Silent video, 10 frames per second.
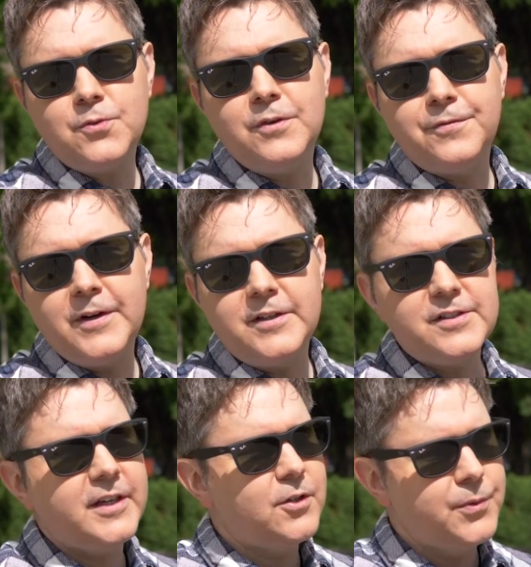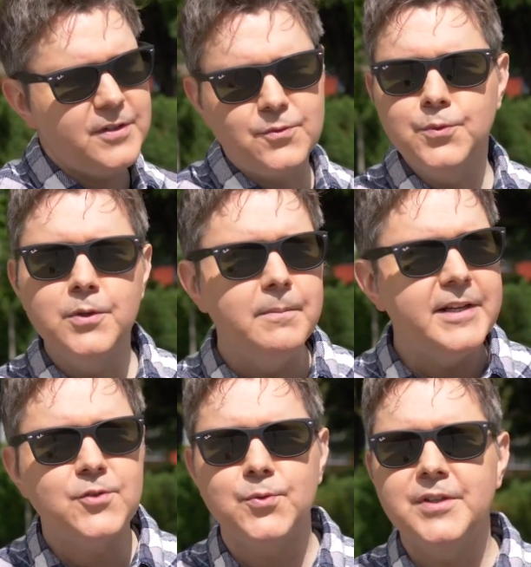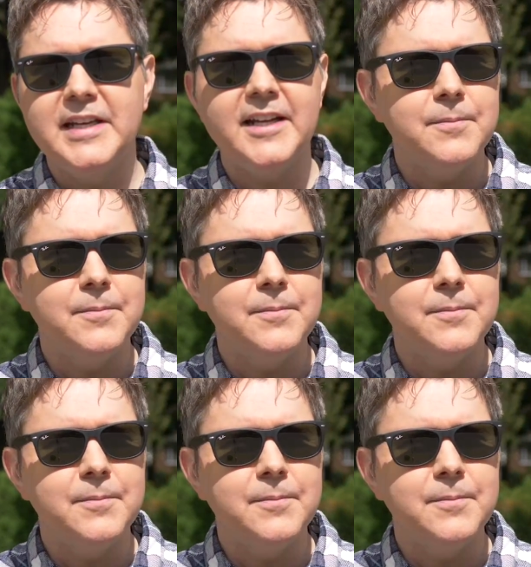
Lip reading: Street Fighter title with its rudimentary